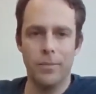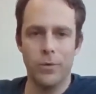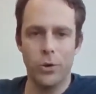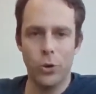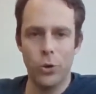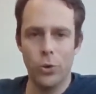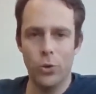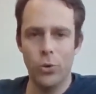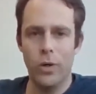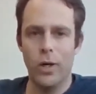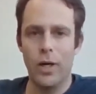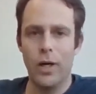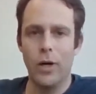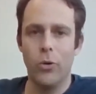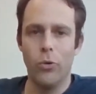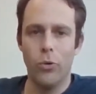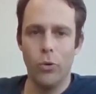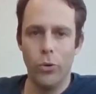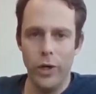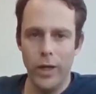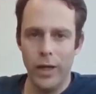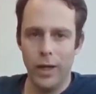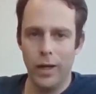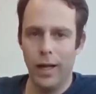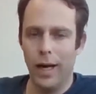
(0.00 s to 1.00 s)
two
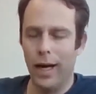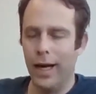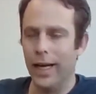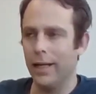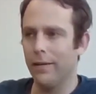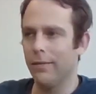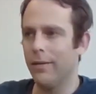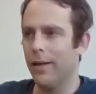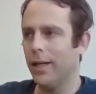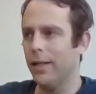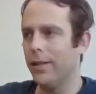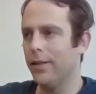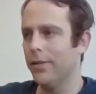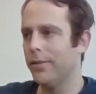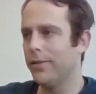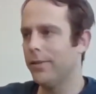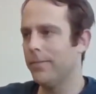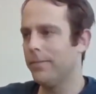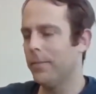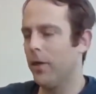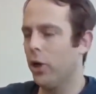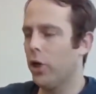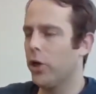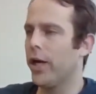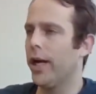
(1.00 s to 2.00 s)
real eigenvalues.
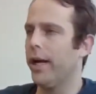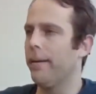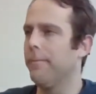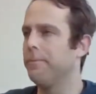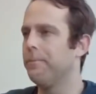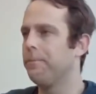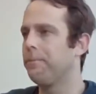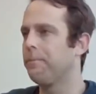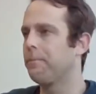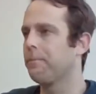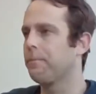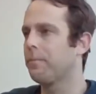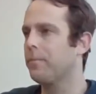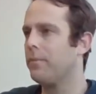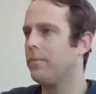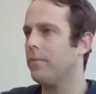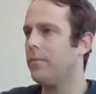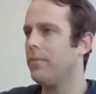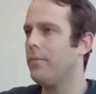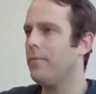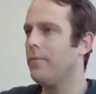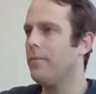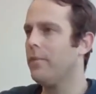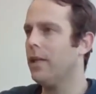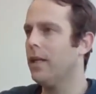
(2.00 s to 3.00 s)
Okay,
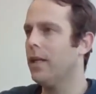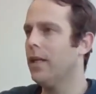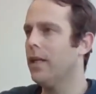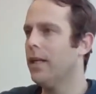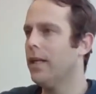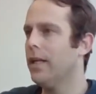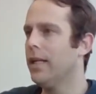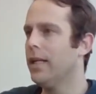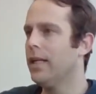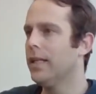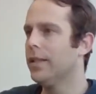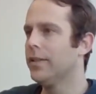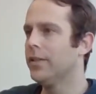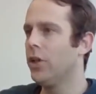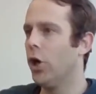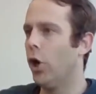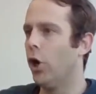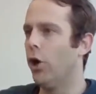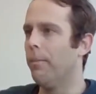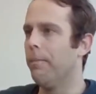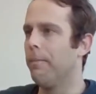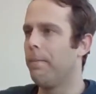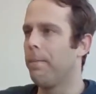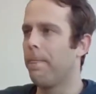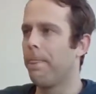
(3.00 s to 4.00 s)

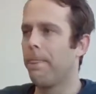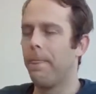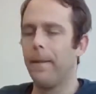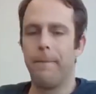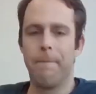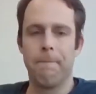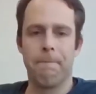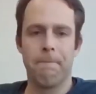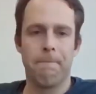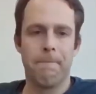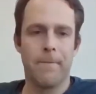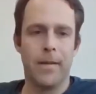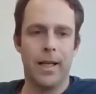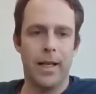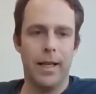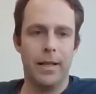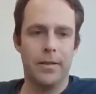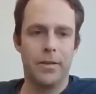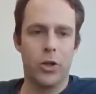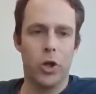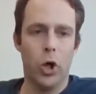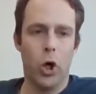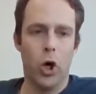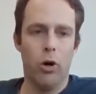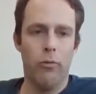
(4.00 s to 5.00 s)
so
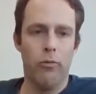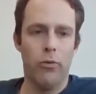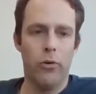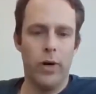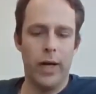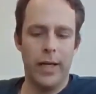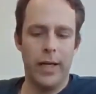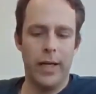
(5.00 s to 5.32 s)
let's go over